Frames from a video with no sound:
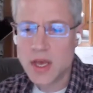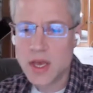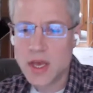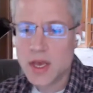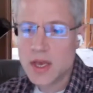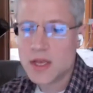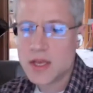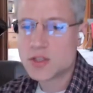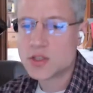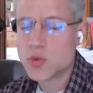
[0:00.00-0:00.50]

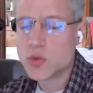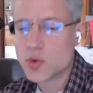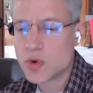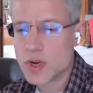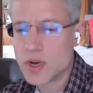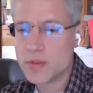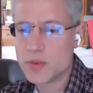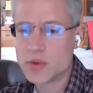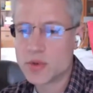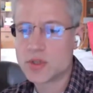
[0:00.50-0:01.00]
And so we're
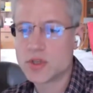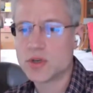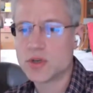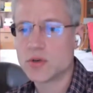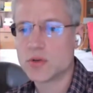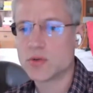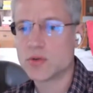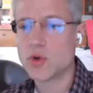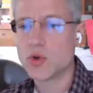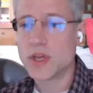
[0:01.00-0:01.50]
able to
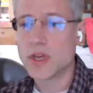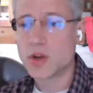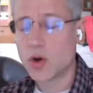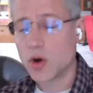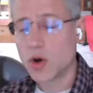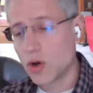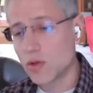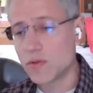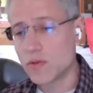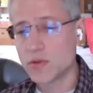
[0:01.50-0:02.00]
look at
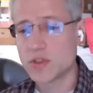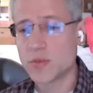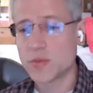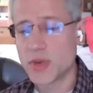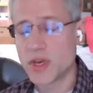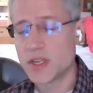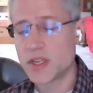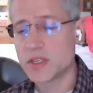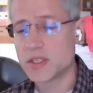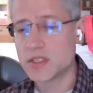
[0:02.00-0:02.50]
all of those
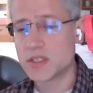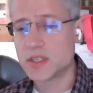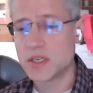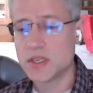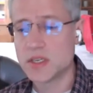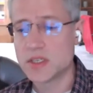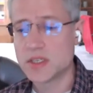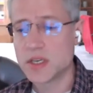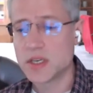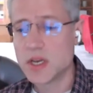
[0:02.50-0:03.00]

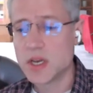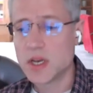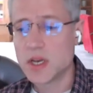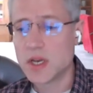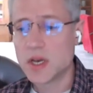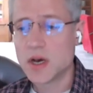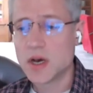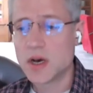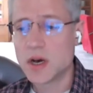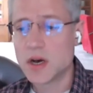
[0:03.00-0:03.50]
dependencies
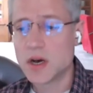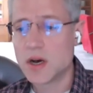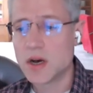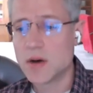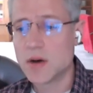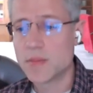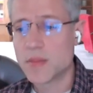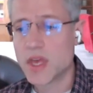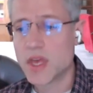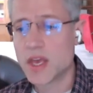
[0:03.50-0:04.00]

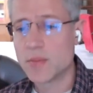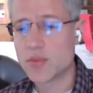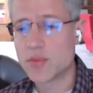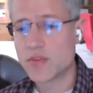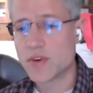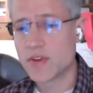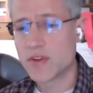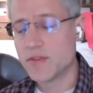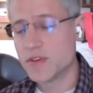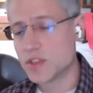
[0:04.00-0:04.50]
and
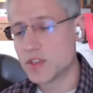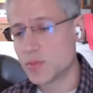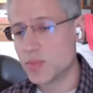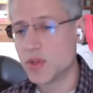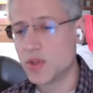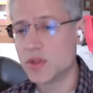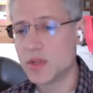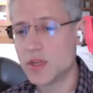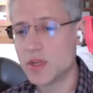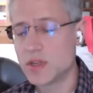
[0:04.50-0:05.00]
provide
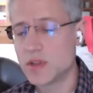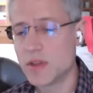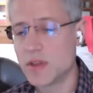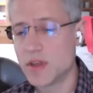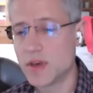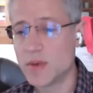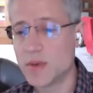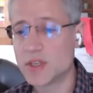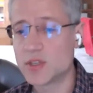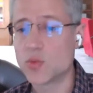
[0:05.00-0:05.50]
visibility to
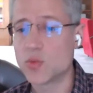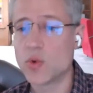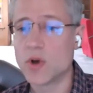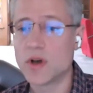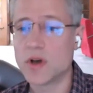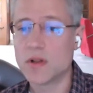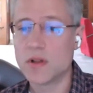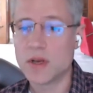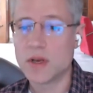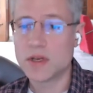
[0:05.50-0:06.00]
them, as
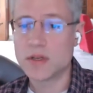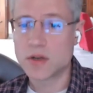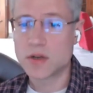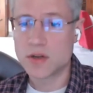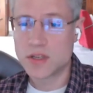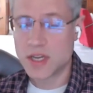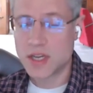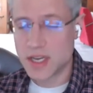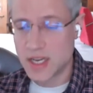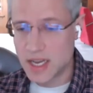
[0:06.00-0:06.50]
well as our
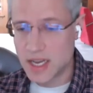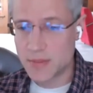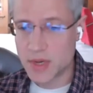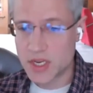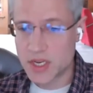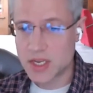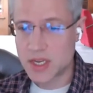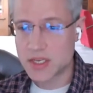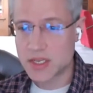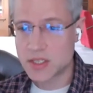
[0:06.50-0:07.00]

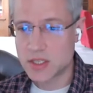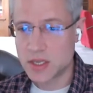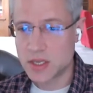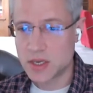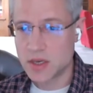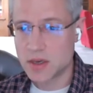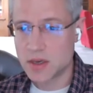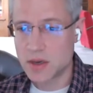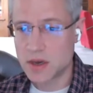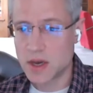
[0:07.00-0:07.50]
dynamic
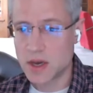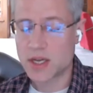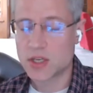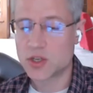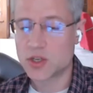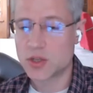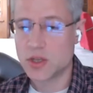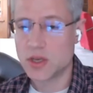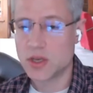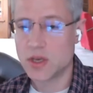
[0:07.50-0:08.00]
testing
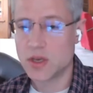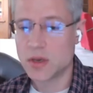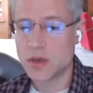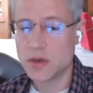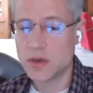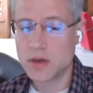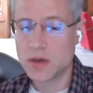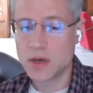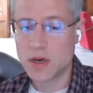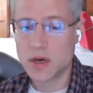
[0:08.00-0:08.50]
actually
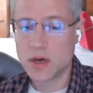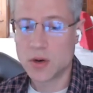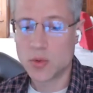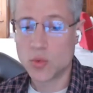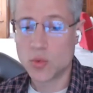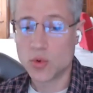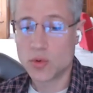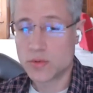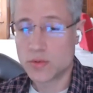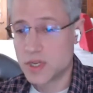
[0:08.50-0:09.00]

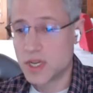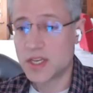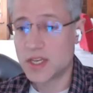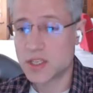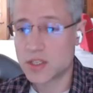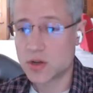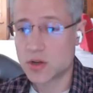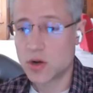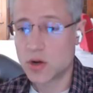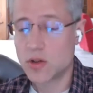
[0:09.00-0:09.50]
will
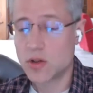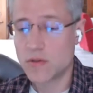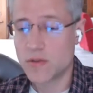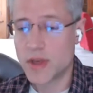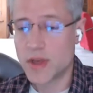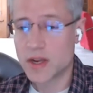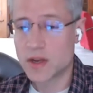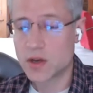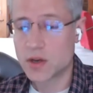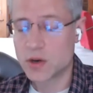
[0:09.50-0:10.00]
test all of
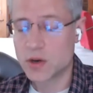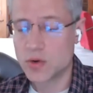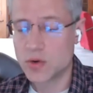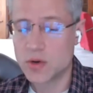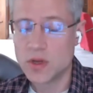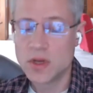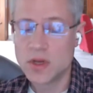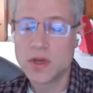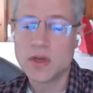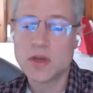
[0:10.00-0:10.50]
that
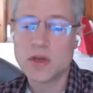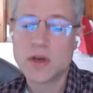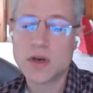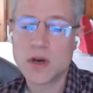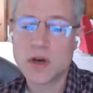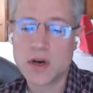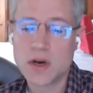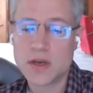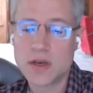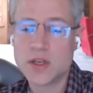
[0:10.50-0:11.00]
code
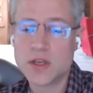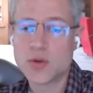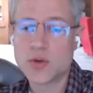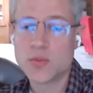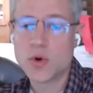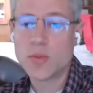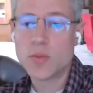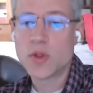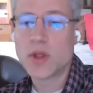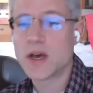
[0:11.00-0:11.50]
in your
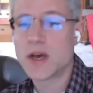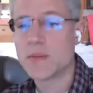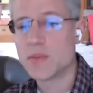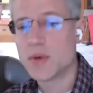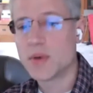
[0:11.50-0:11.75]
mobile app.